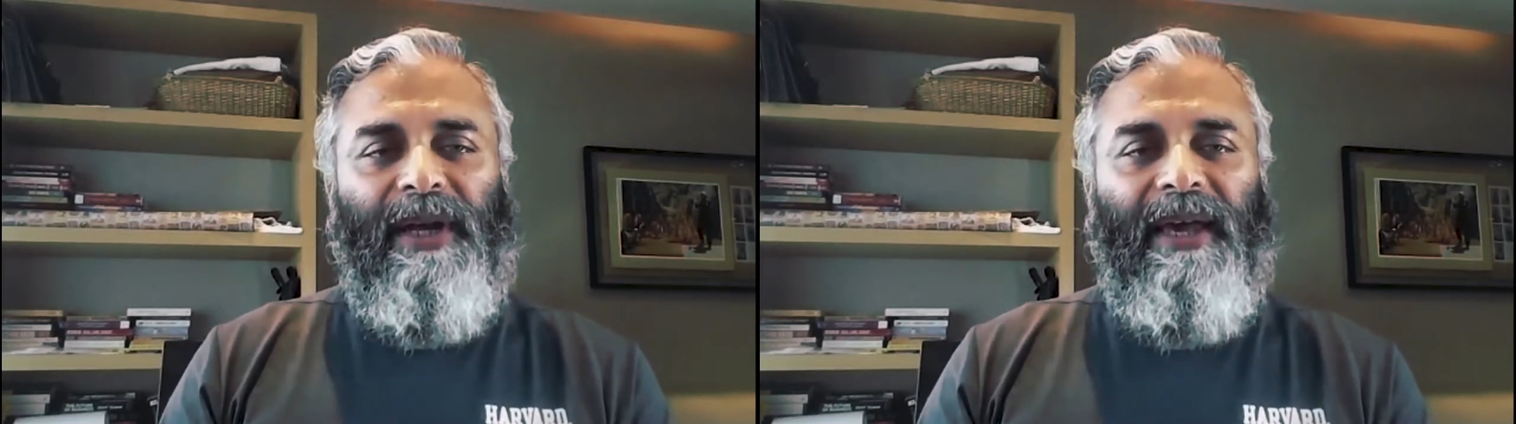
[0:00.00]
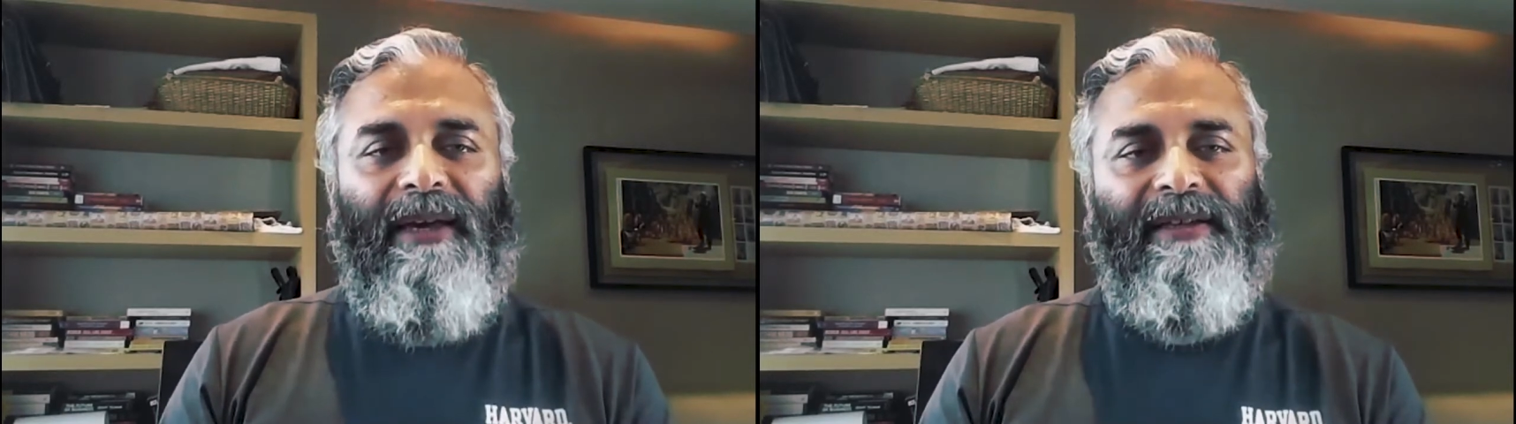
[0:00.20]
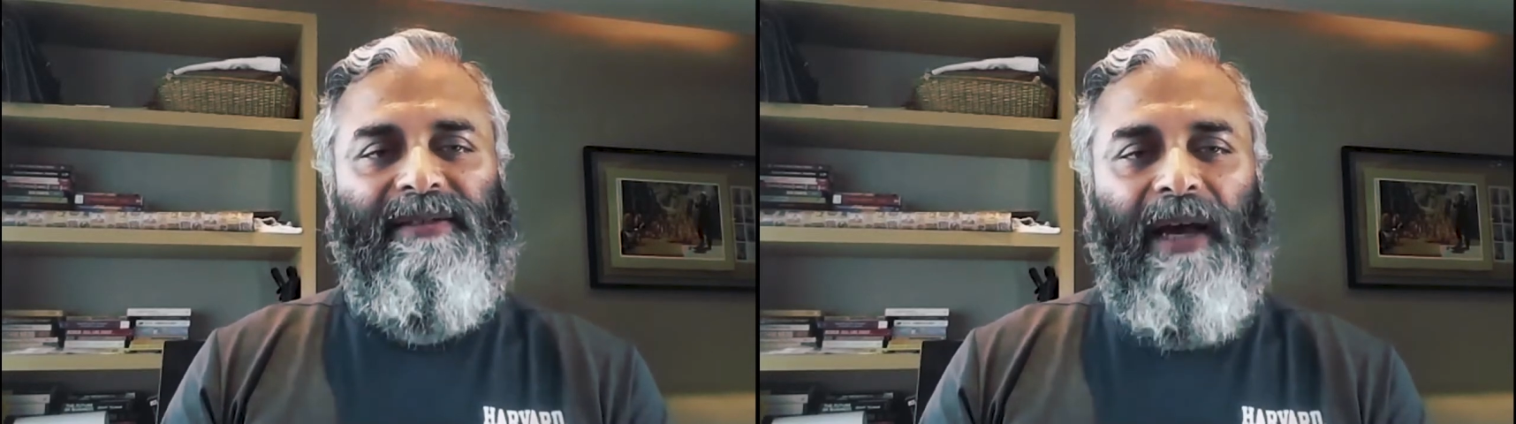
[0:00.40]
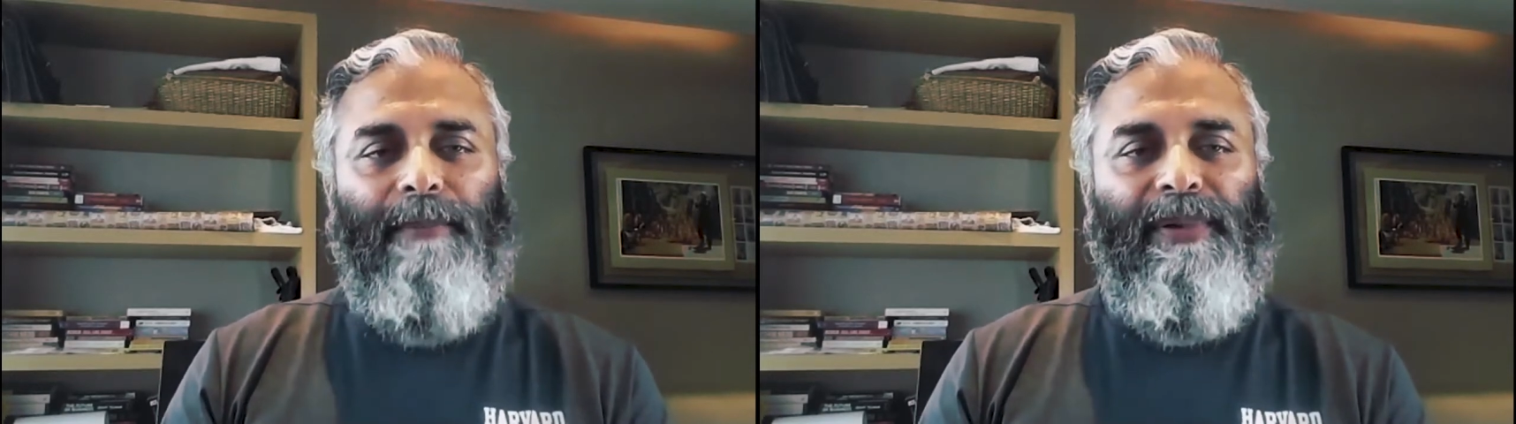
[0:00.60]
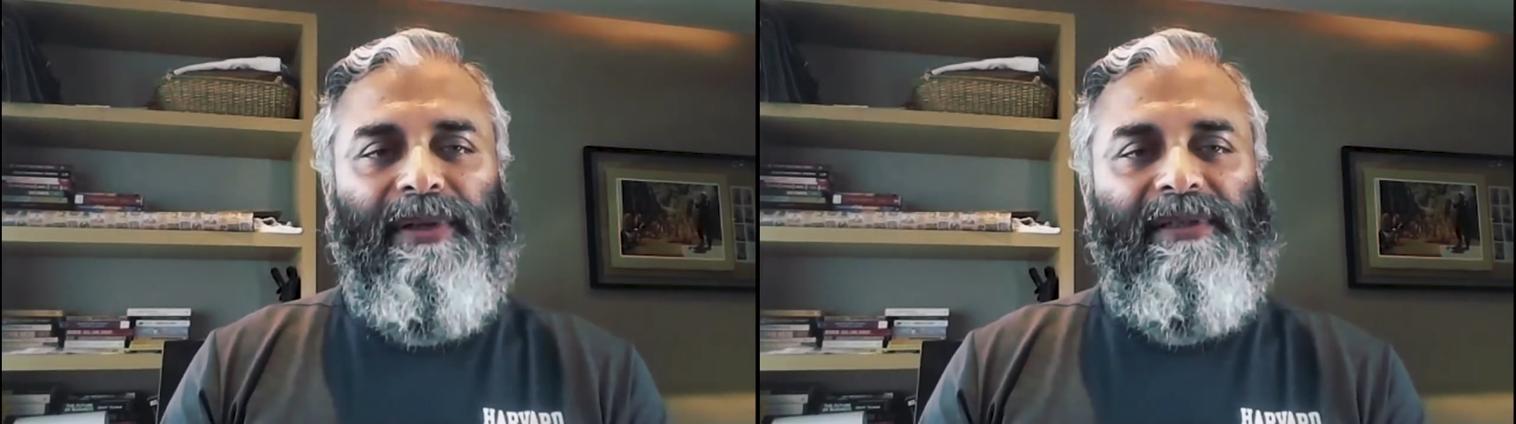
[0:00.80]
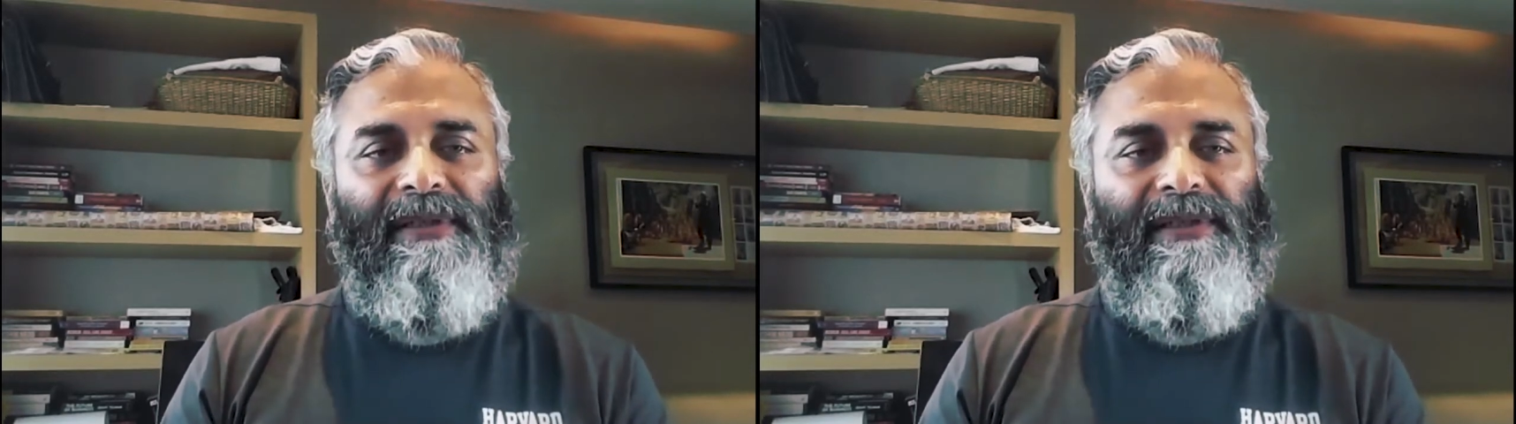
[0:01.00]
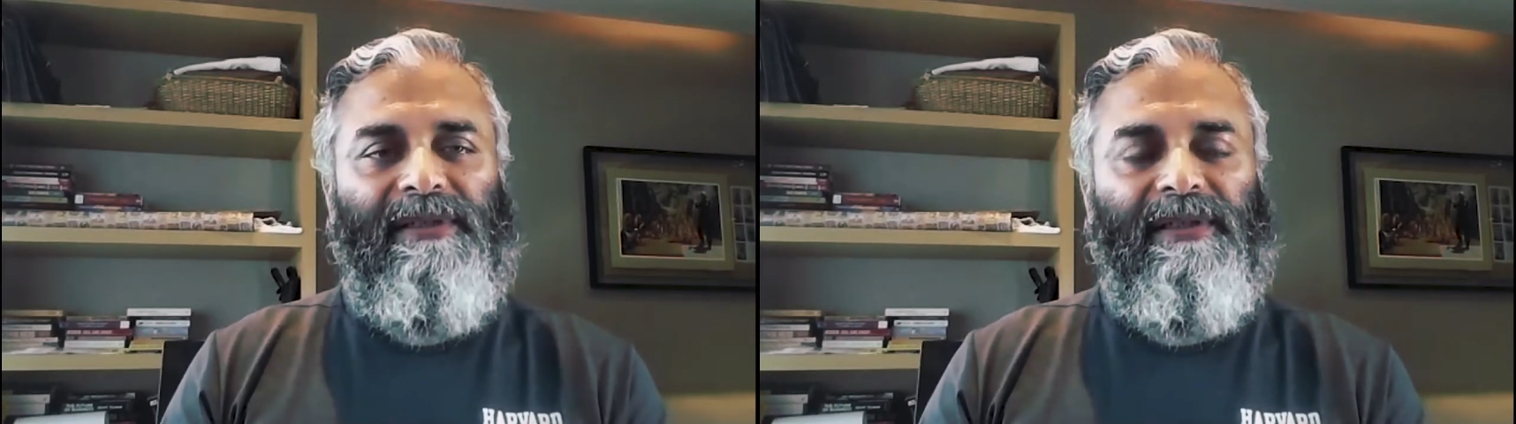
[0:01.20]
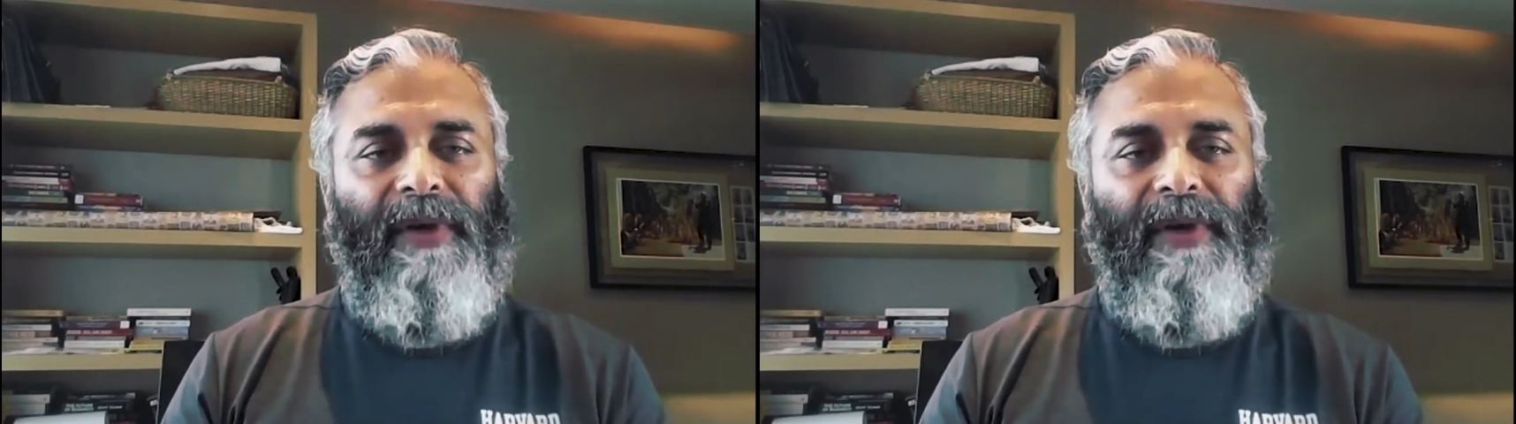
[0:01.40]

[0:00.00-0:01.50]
take examples,